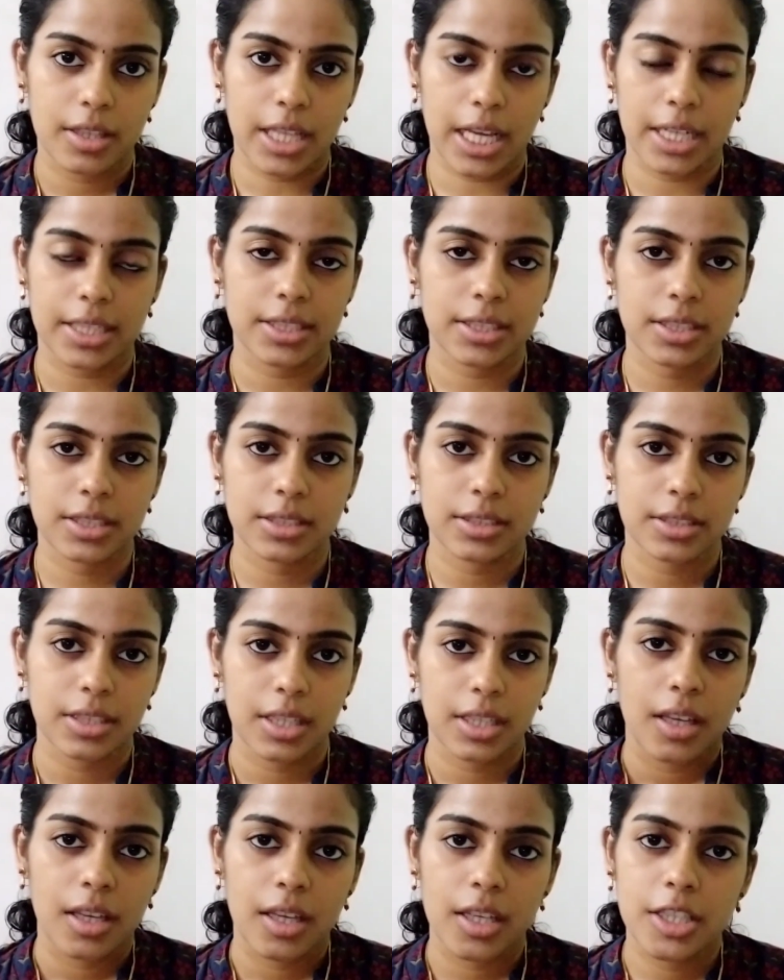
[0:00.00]
That
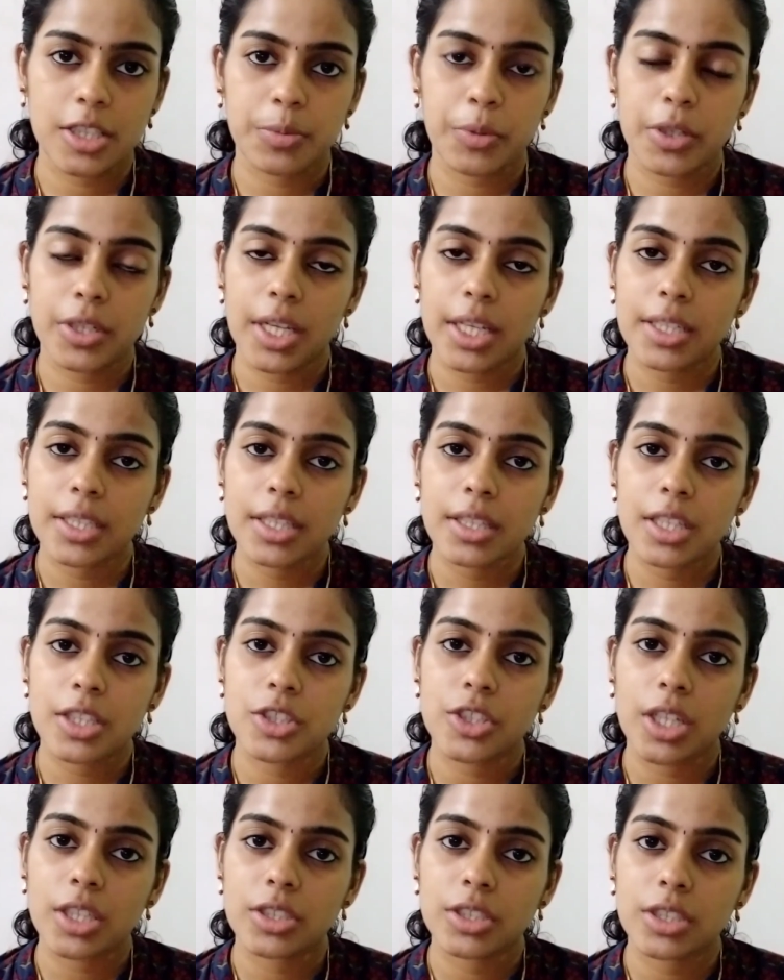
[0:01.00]
is, it's protecting
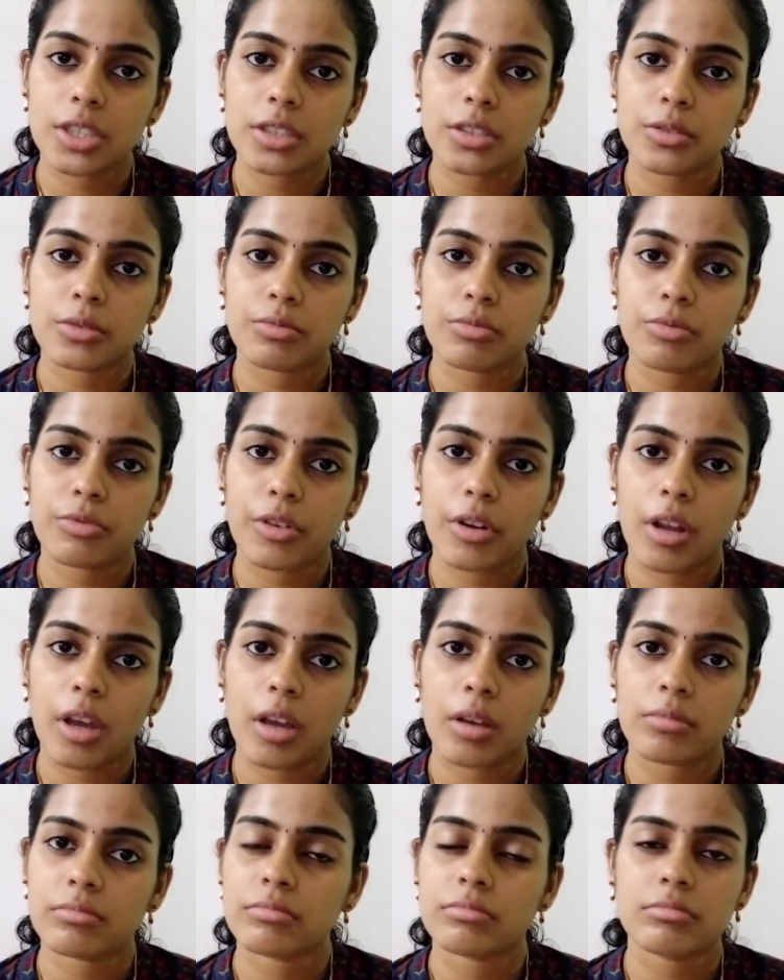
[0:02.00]
the judges
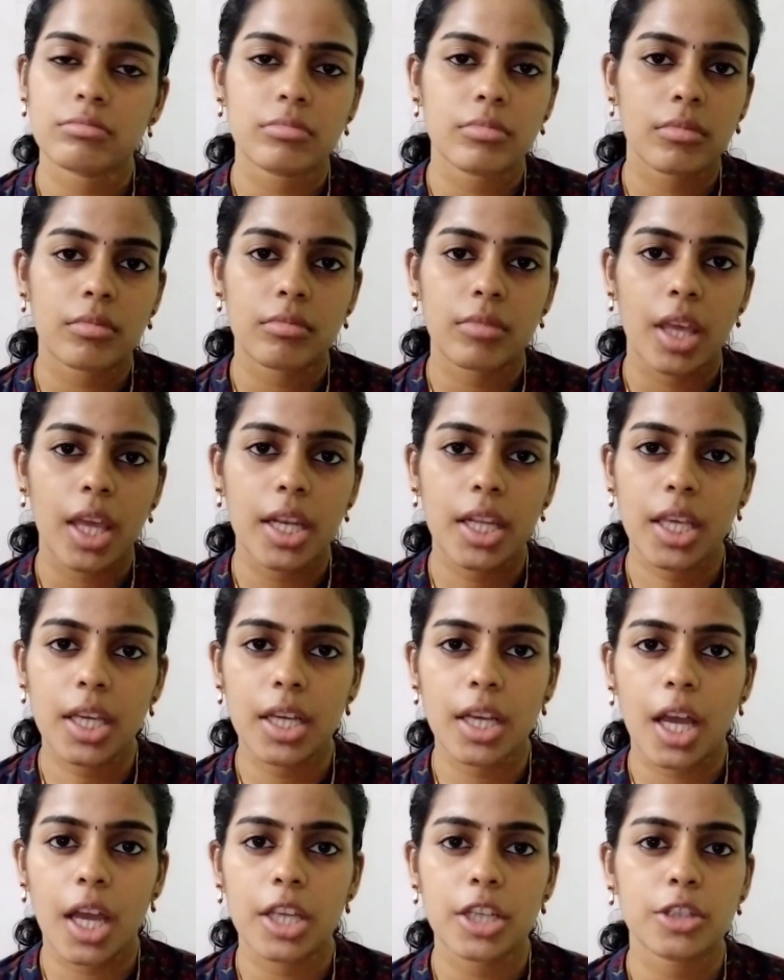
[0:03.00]
from
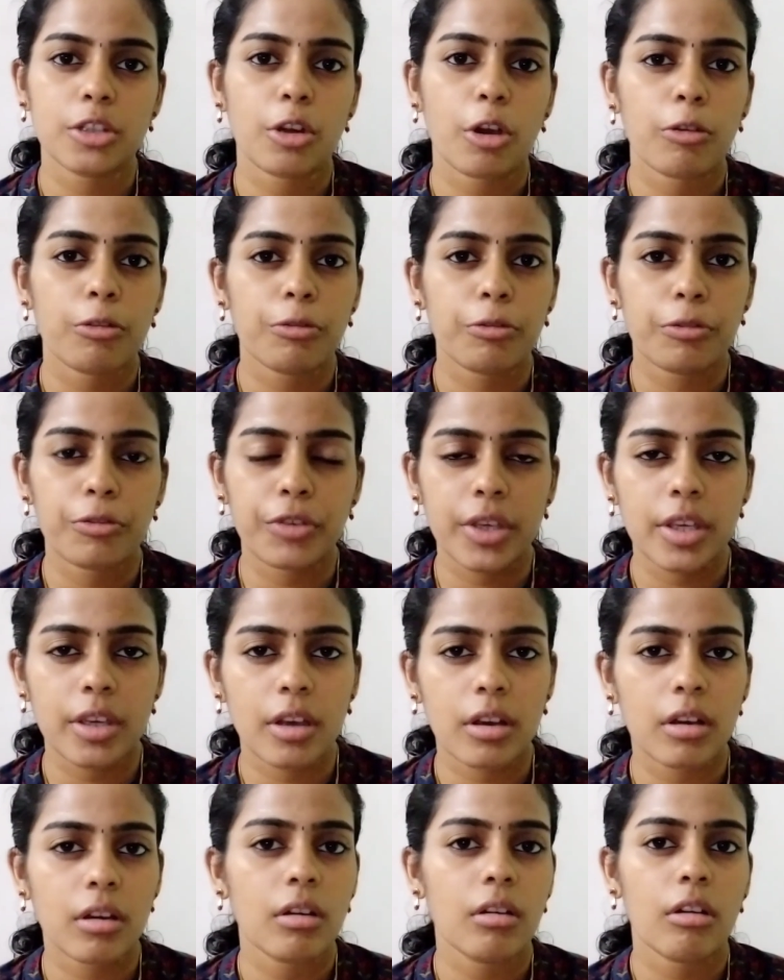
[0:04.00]
any kind of
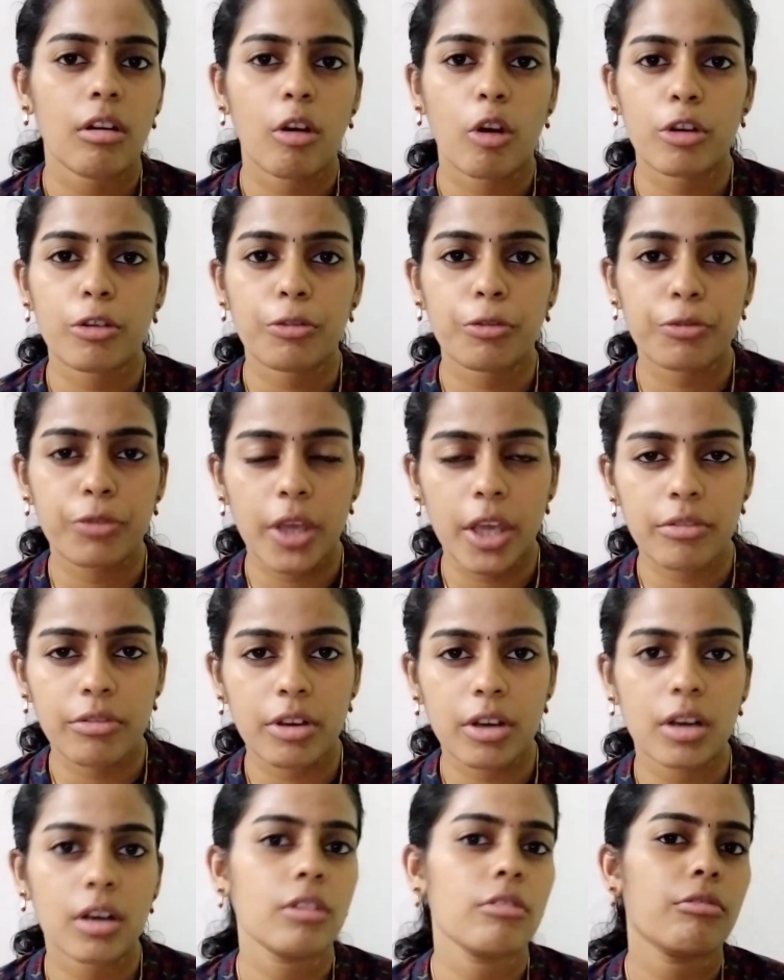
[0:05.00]
fear or
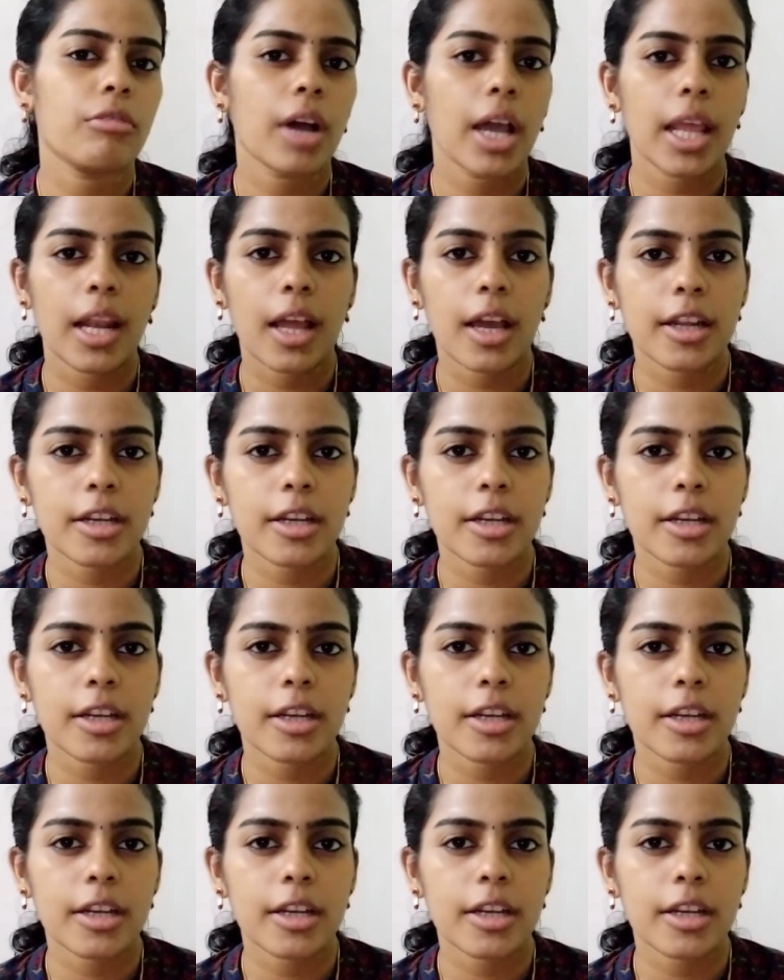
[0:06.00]
favor while